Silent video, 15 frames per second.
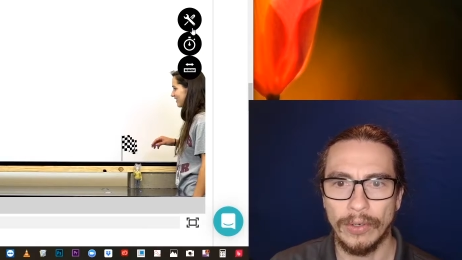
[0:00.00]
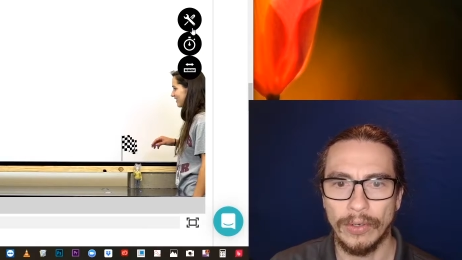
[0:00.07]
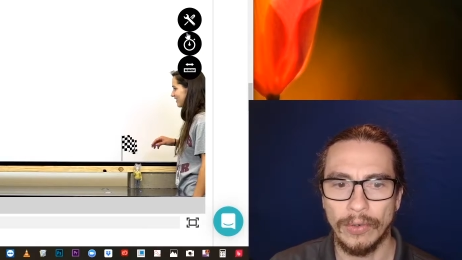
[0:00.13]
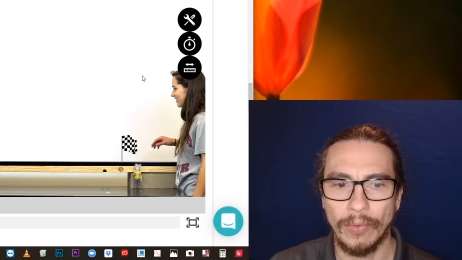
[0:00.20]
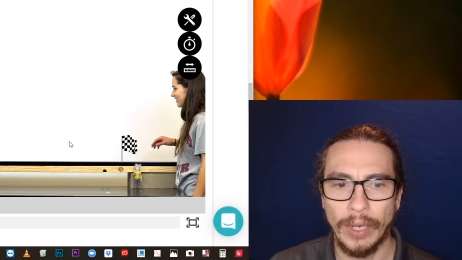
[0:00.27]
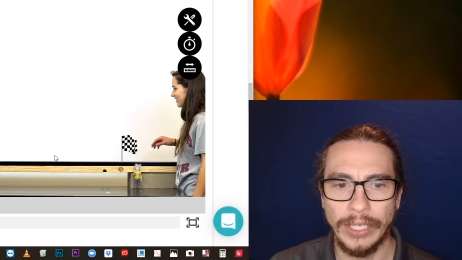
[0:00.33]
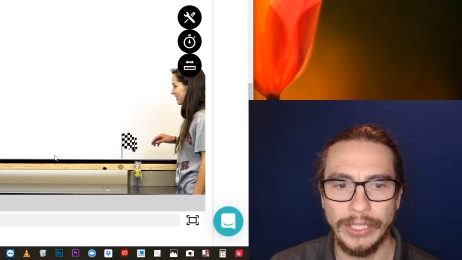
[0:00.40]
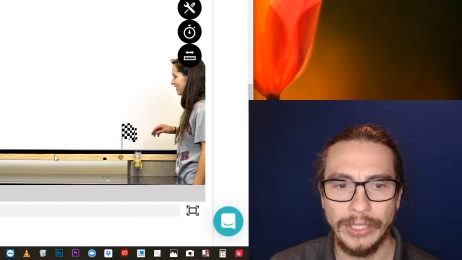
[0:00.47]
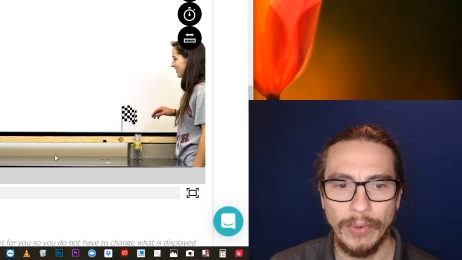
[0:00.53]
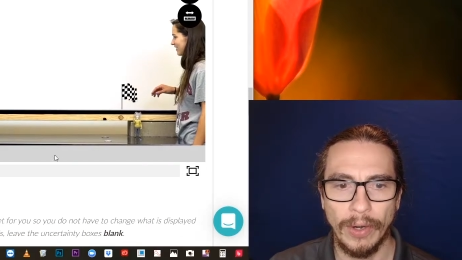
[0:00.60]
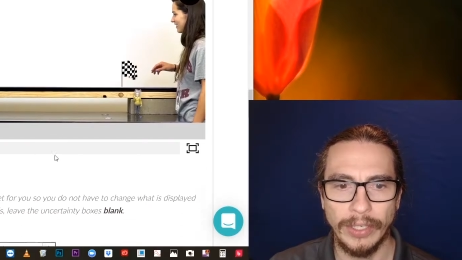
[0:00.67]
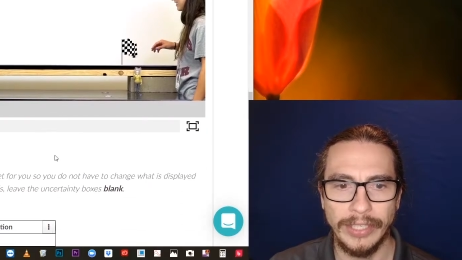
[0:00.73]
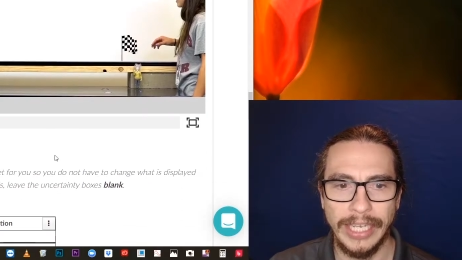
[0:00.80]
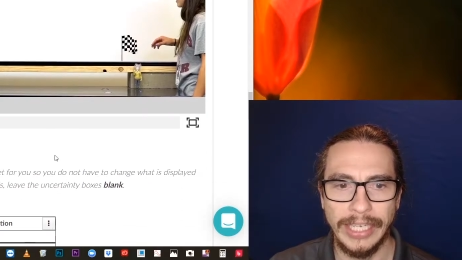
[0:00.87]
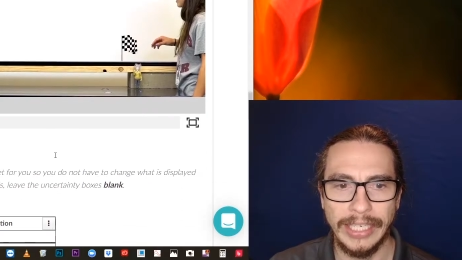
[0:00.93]
When you
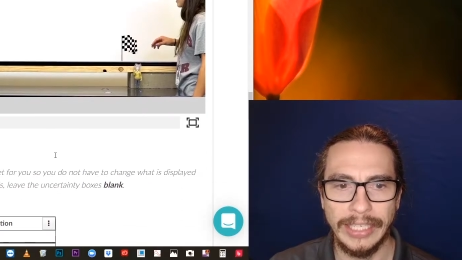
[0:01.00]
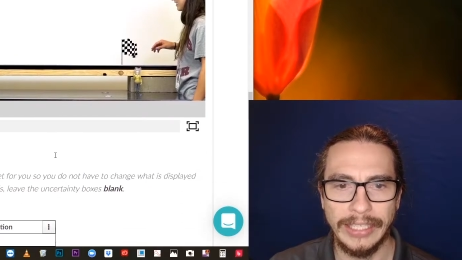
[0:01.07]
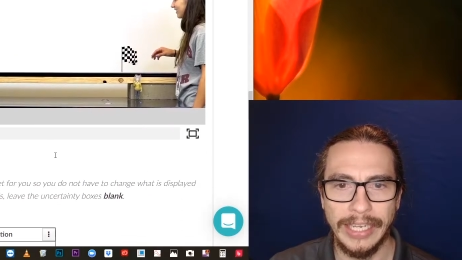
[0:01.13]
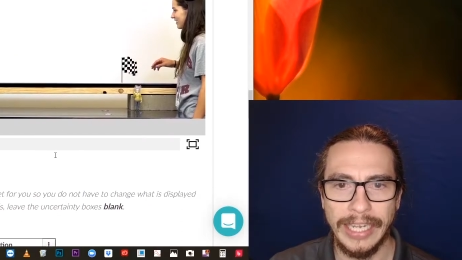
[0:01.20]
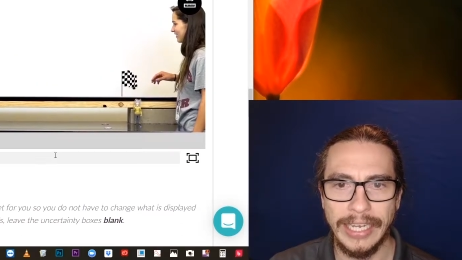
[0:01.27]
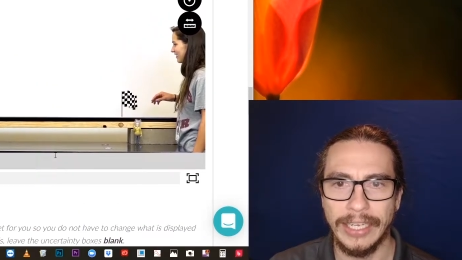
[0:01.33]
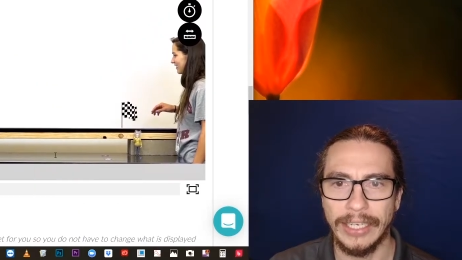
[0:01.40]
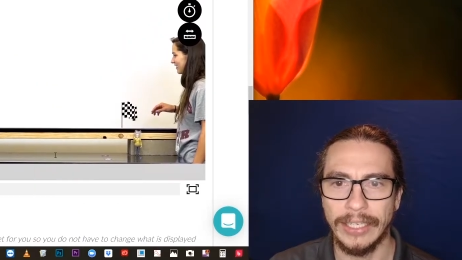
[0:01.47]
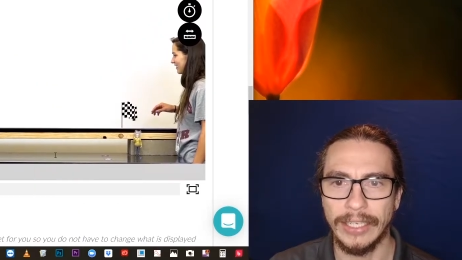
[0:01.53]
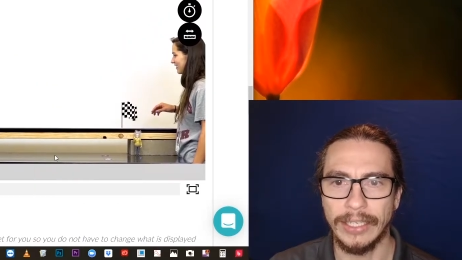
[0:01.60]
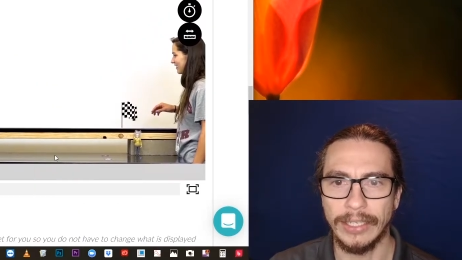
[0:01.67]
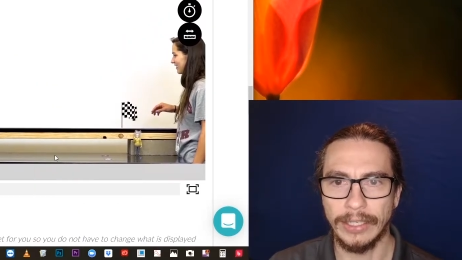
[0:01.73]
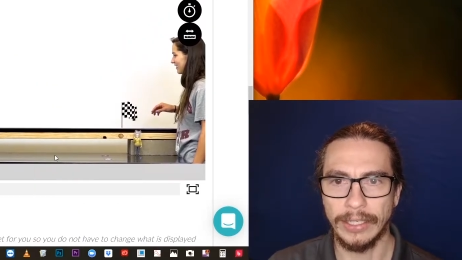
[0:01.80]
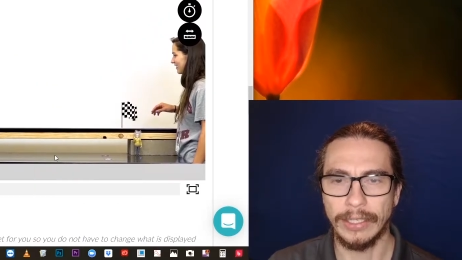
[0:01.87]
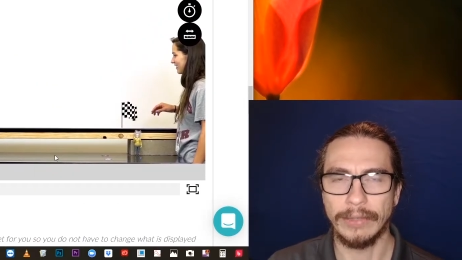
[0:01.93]
are taking data,
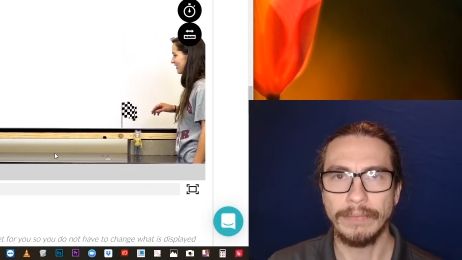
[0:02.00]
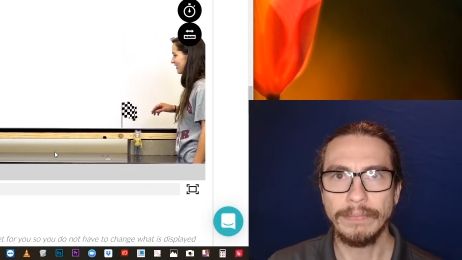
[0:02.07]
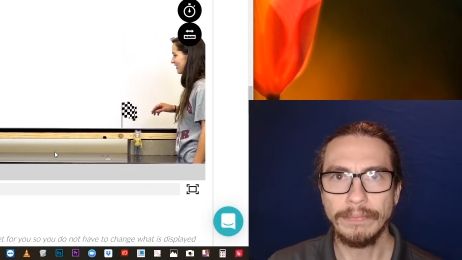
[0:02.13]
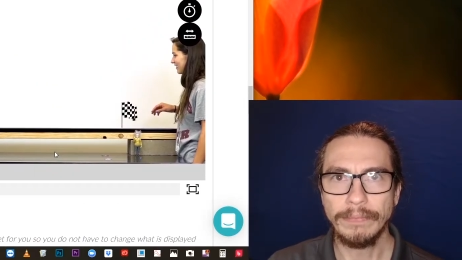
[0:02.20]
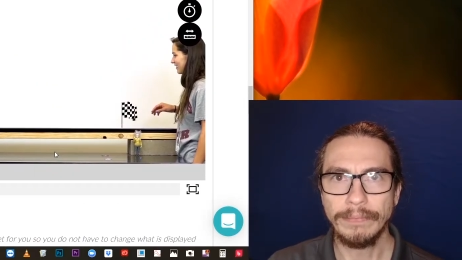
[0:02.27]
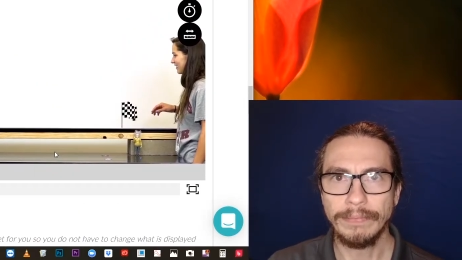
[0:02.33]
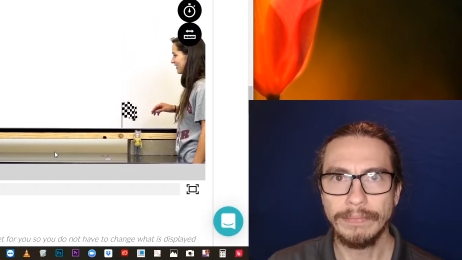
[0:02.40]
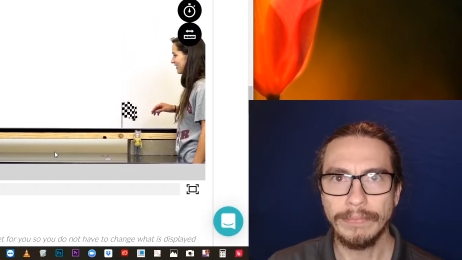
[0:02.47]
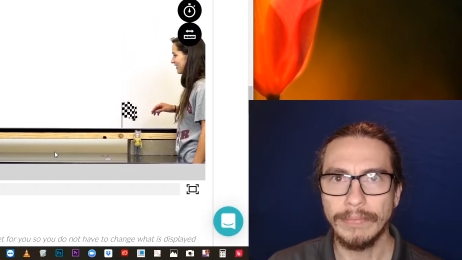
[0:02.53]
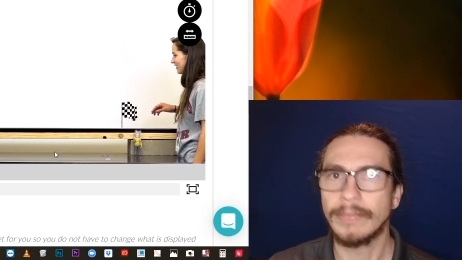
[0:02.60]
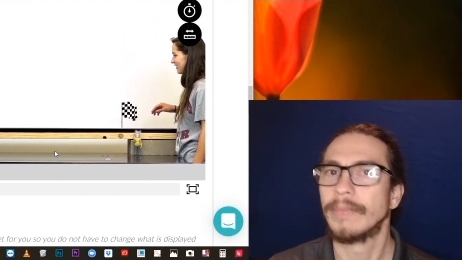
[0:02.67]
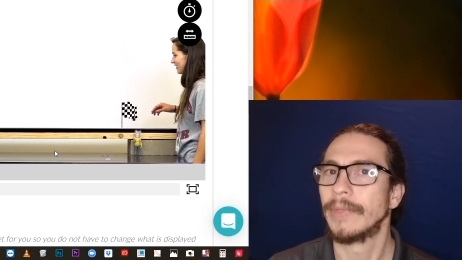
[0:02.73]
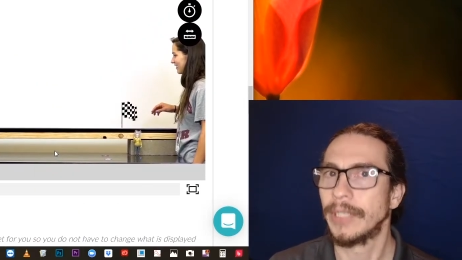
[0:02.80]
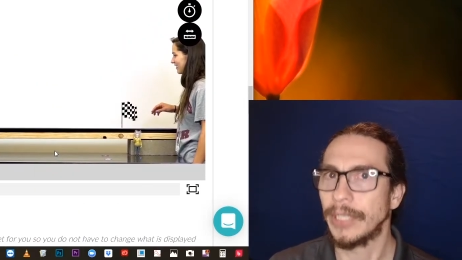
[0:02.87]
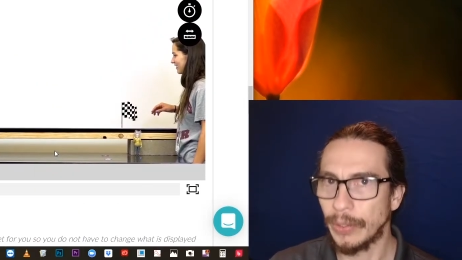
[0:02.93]

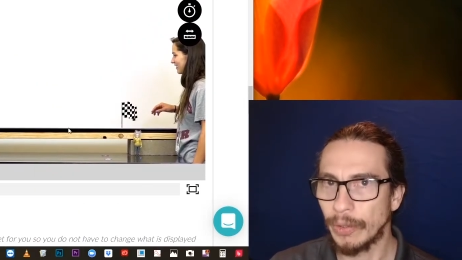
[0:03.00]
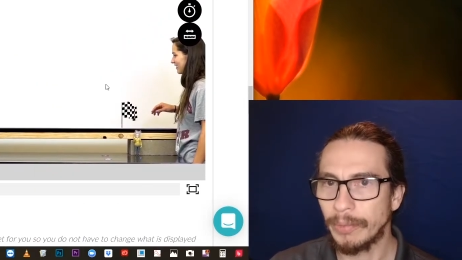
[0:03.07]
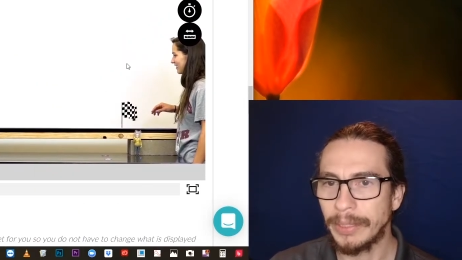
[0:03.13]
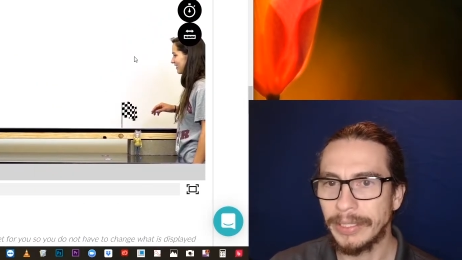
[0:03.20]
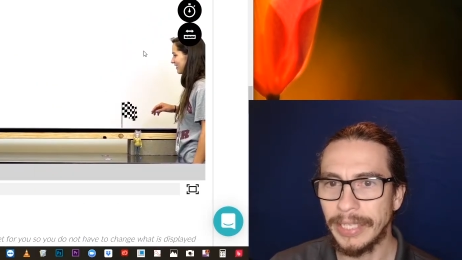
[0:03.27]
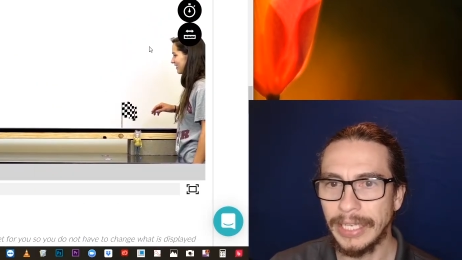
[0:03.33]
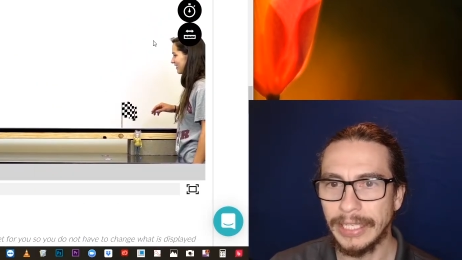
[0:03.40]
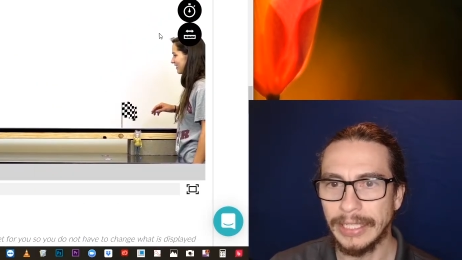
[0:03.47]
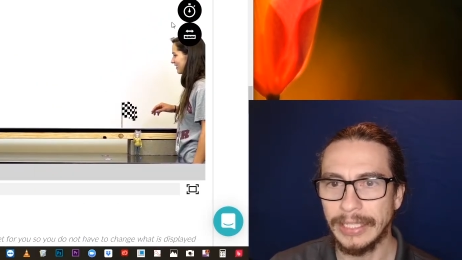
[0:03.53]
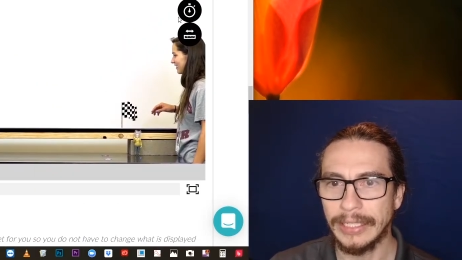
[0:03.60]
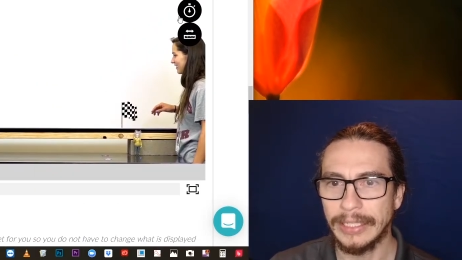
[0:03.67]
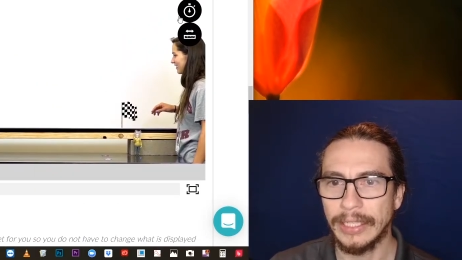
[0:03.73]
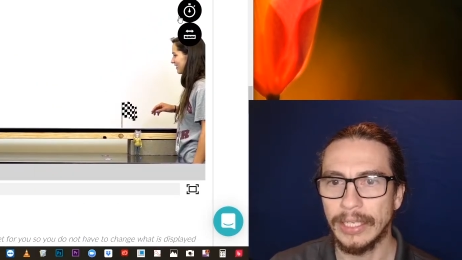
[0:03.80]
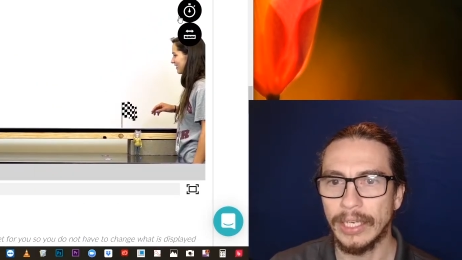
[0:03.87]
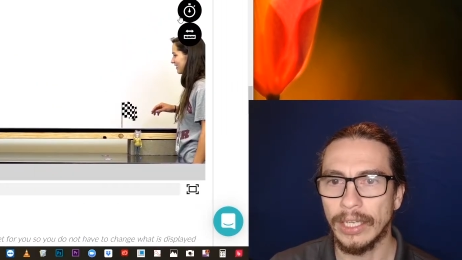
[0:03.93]
you will be taking